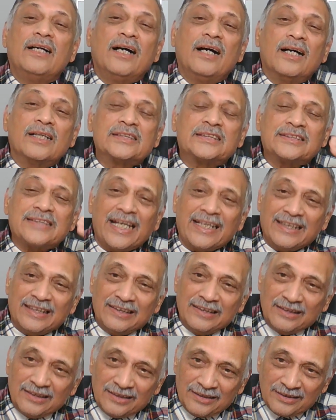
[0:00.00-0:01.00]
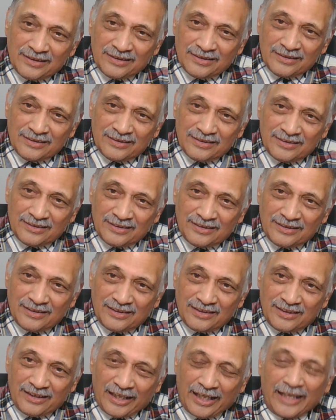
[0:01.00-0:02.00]
a cycle,
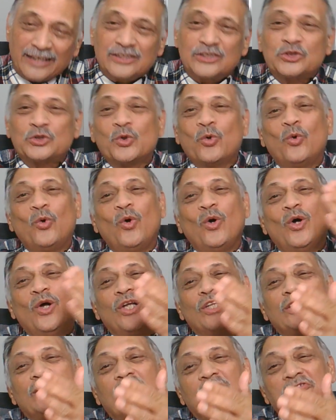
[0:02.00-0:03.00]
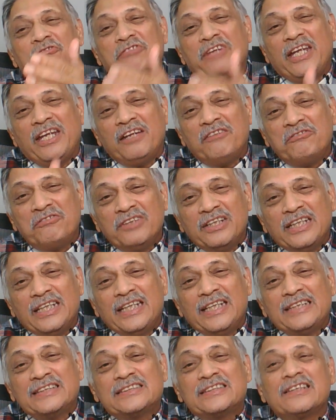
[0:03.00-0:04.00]
and so the wave
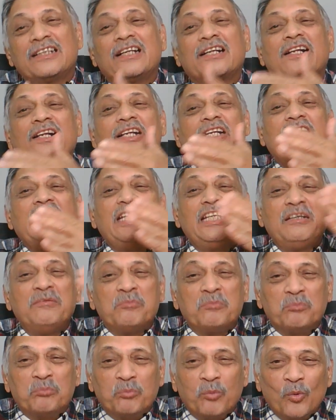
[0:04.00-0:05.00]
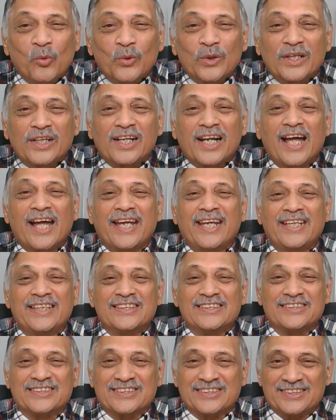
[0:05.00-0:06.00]
is
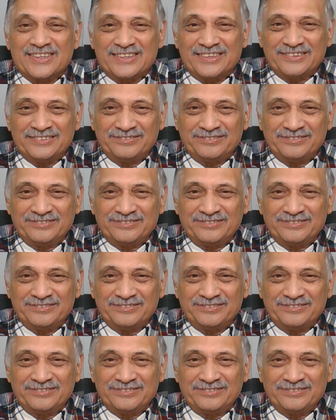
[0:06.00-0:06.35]
repolarized.